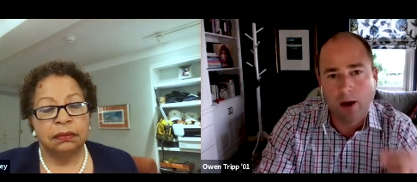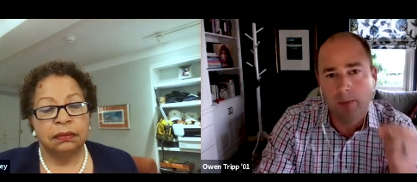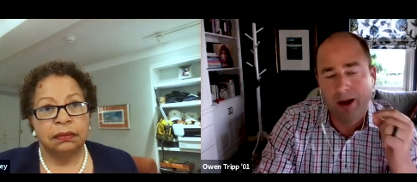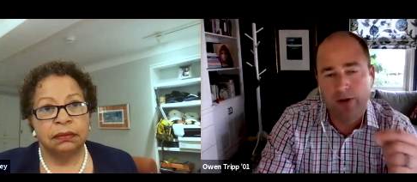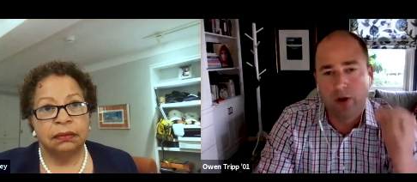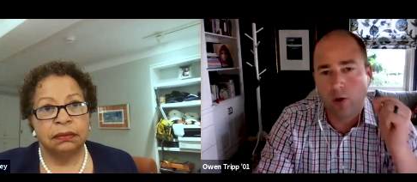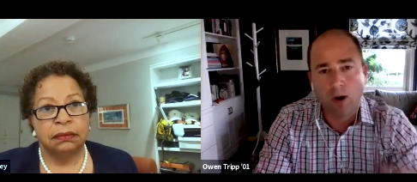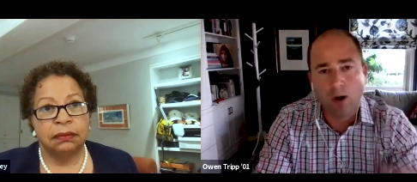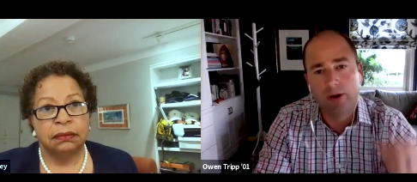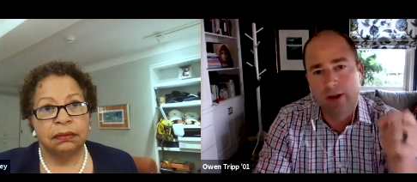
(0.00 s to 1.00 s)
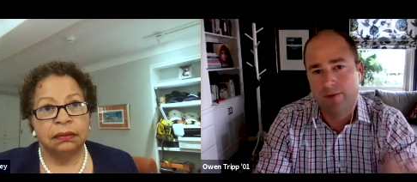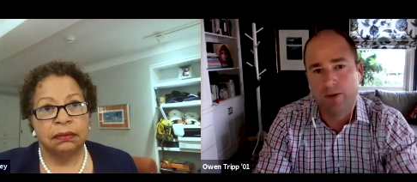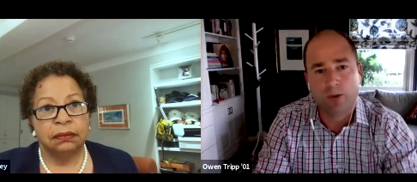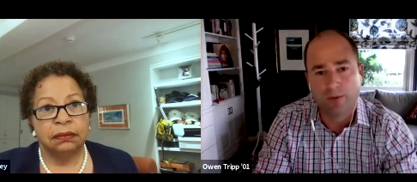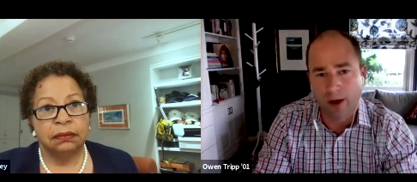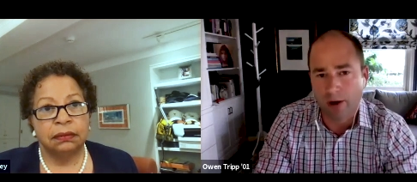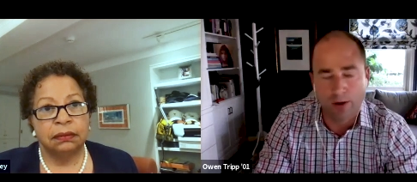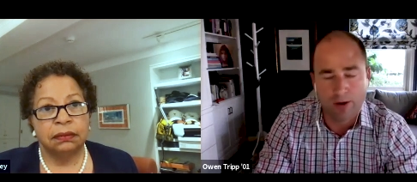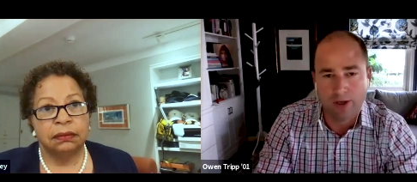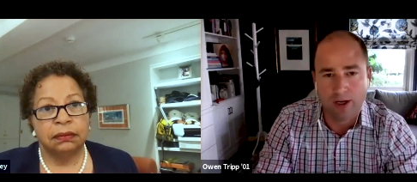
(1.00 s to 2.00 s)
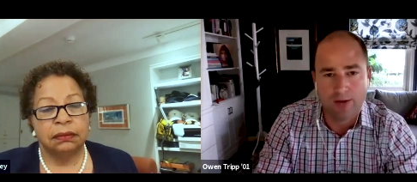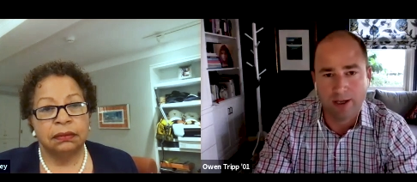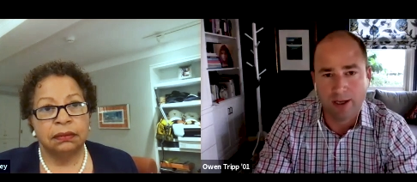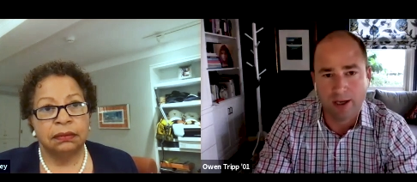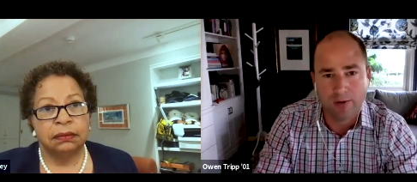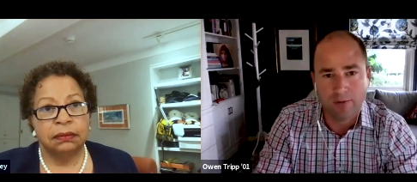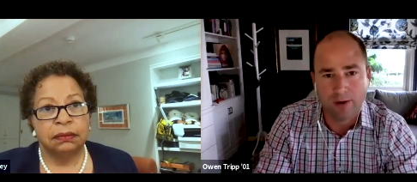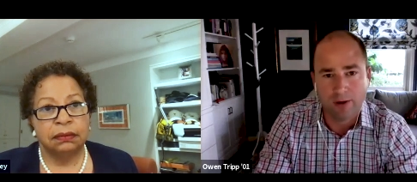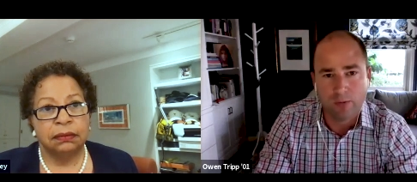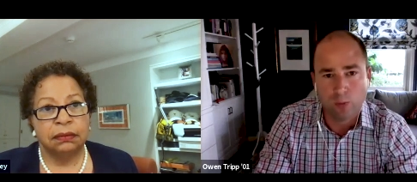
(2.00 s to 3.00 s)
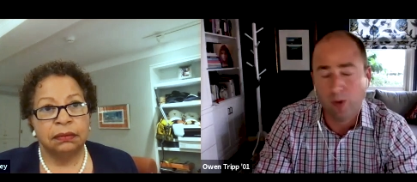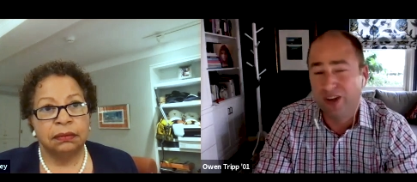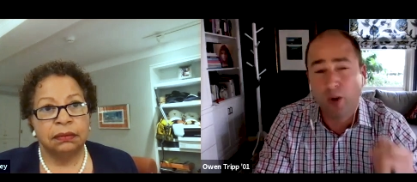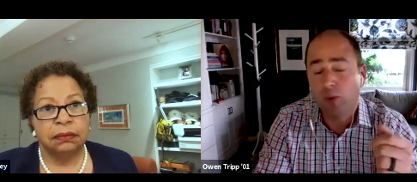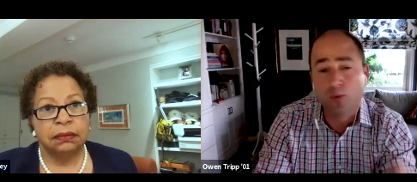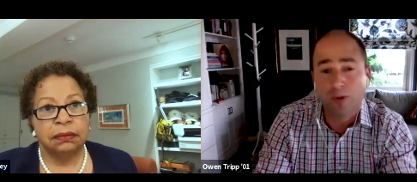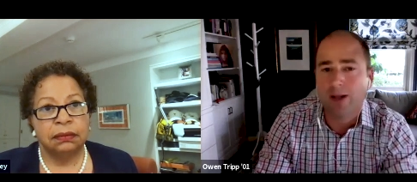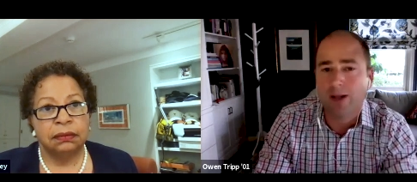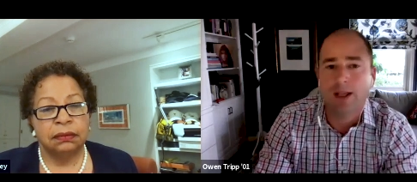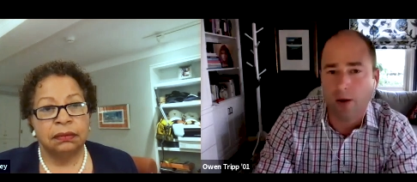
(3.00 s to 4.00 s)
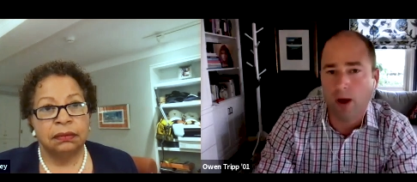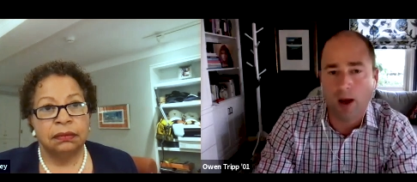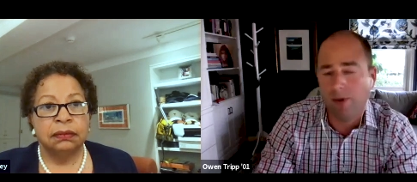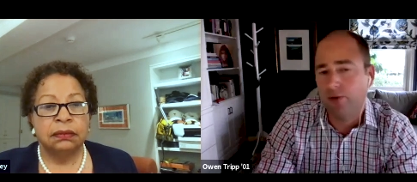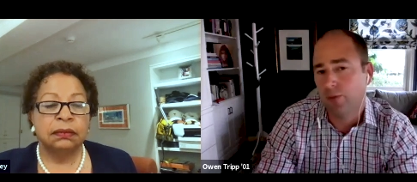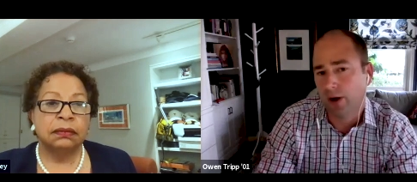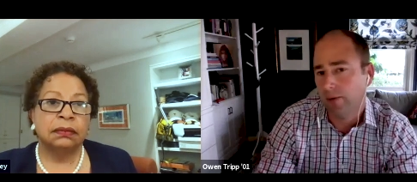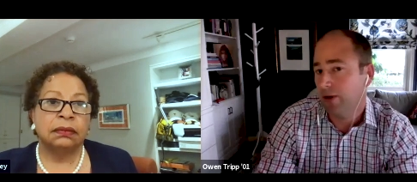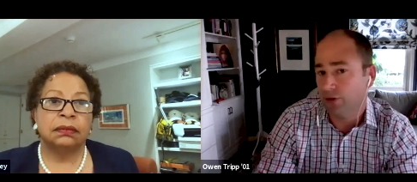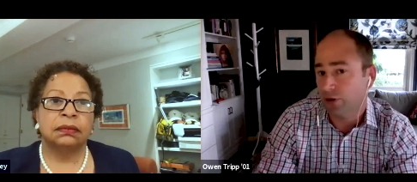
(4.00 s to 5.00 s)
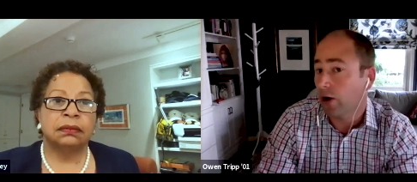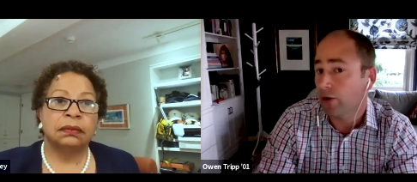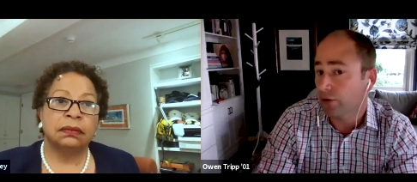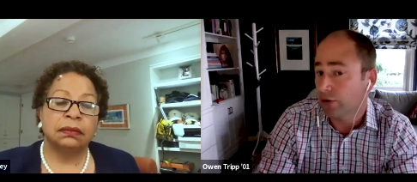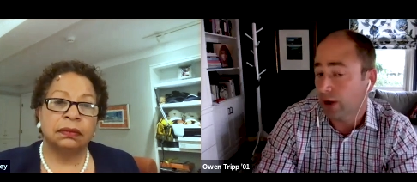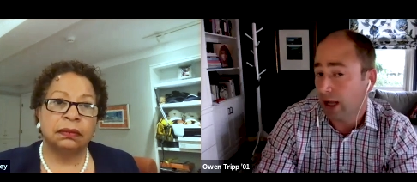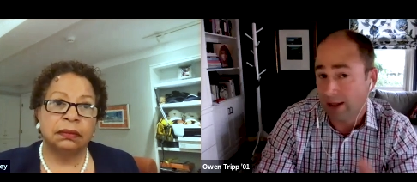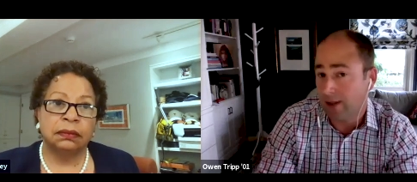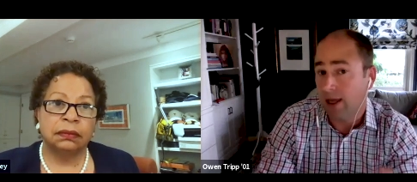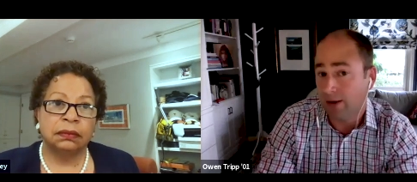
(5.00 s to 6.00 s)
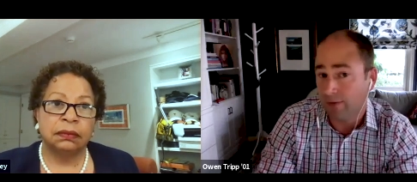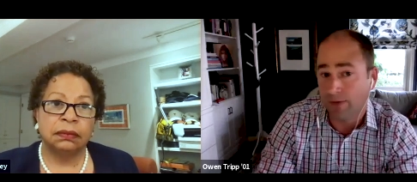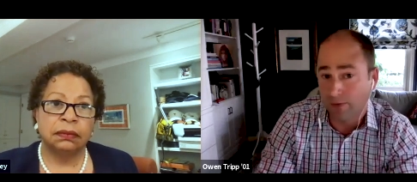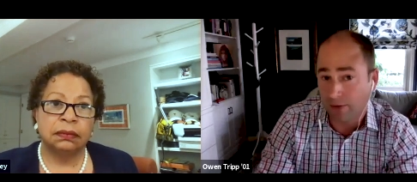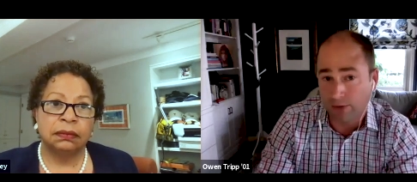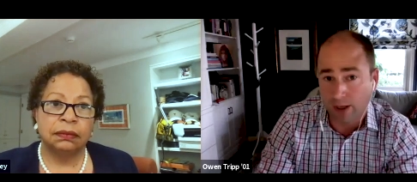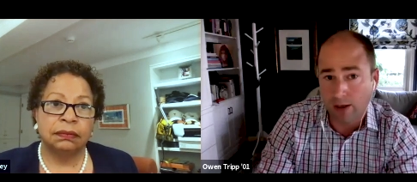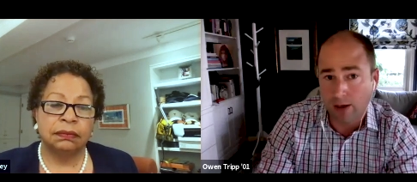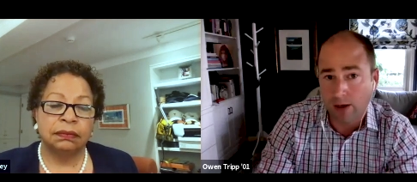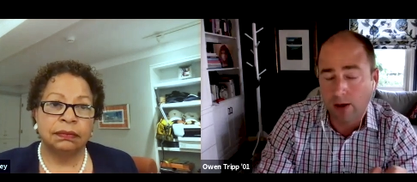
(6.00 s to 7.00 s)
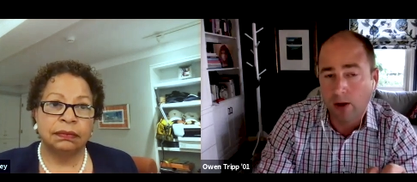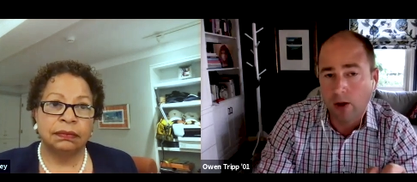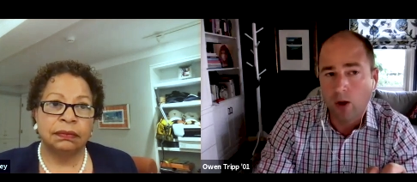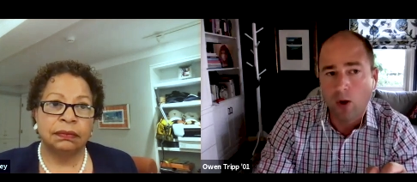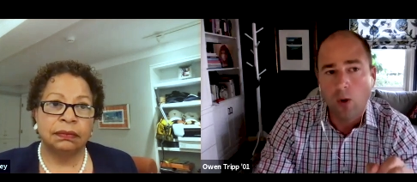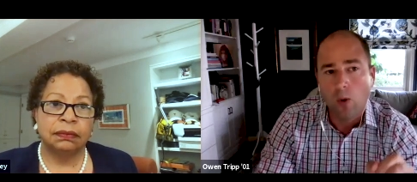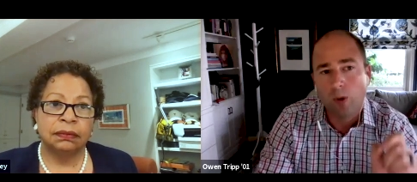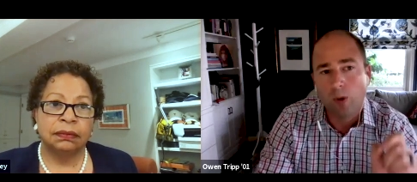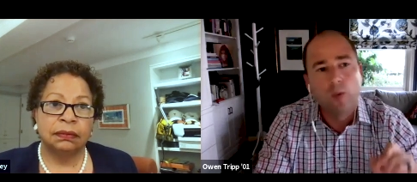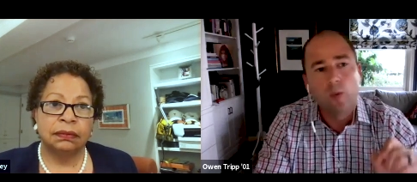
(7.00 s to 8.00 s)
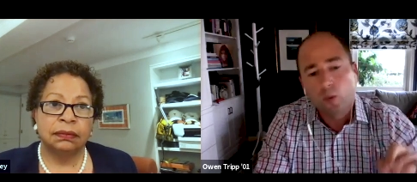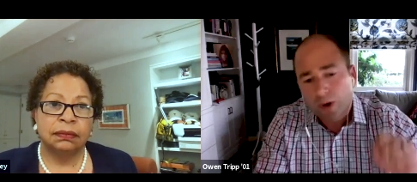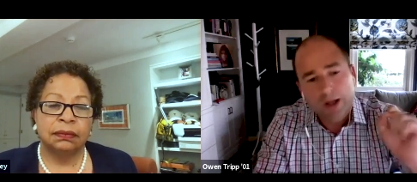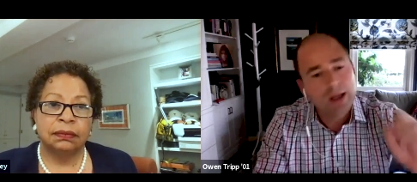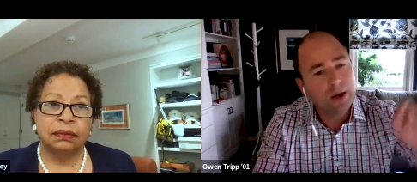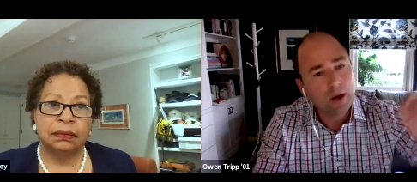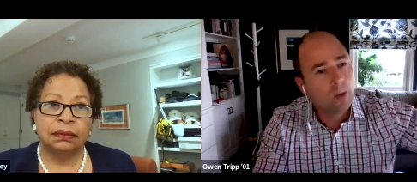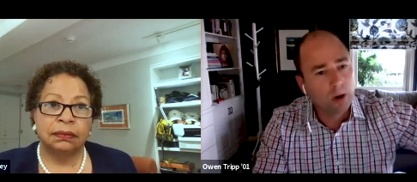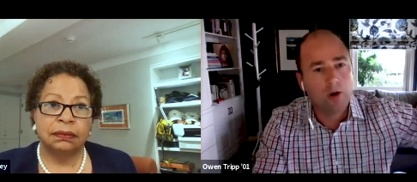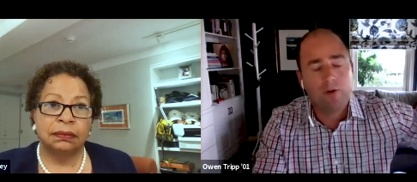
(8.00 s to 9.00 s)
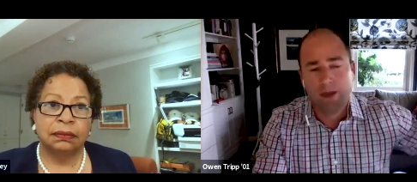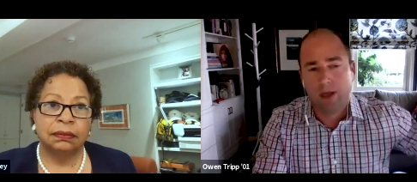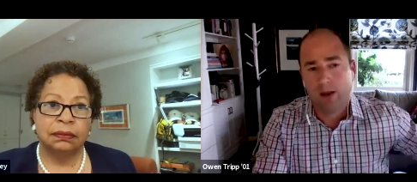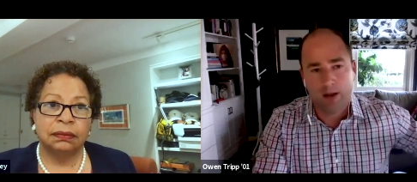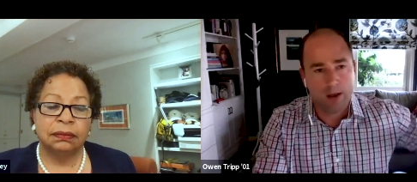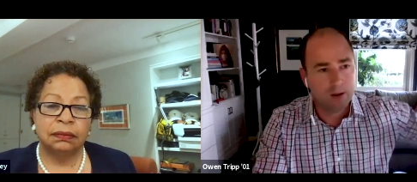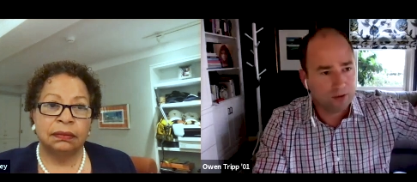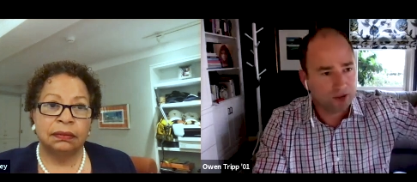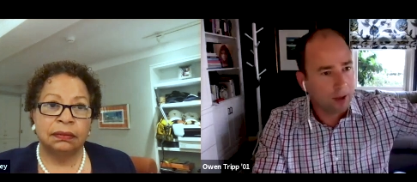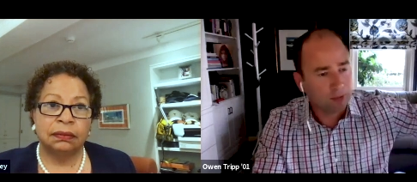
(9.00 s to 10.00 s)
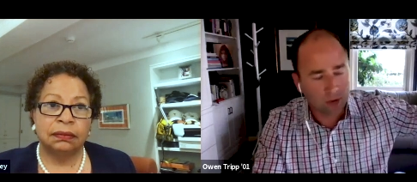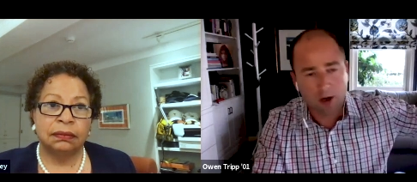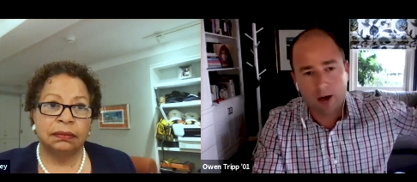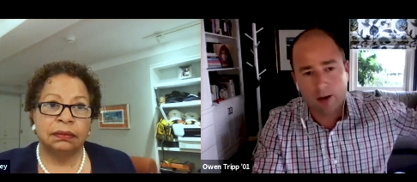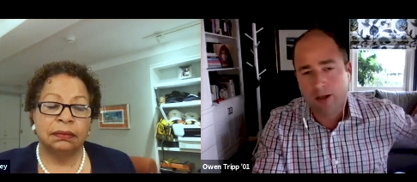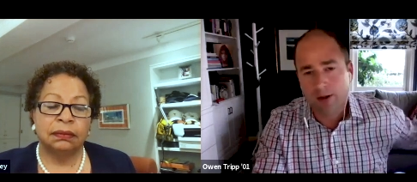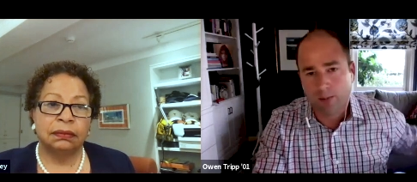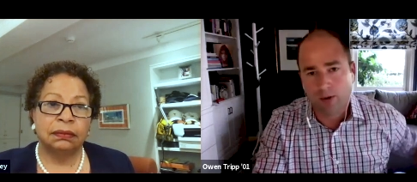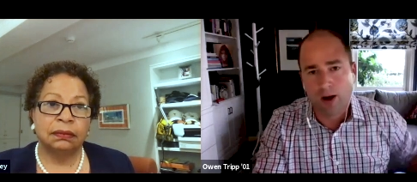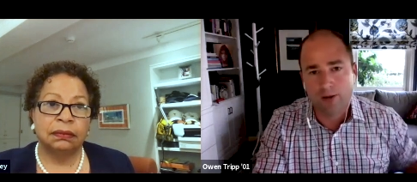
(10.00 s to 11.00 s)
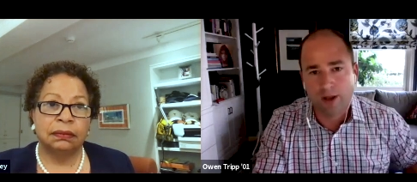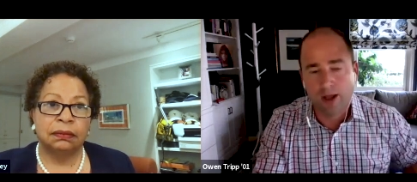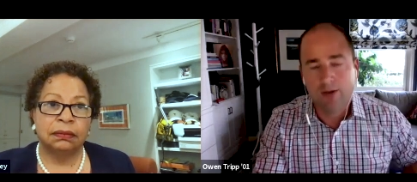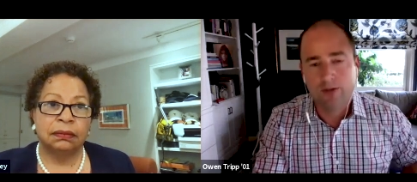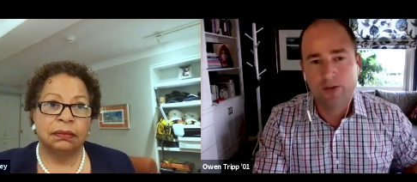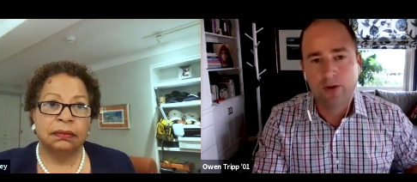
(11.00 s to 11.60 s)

Speaker 1: about the quality of the provider that's going to take care of us. We don't really know how much we're going to be charged at the end of the visit. We don't really know what all the, the steps are going to be in the process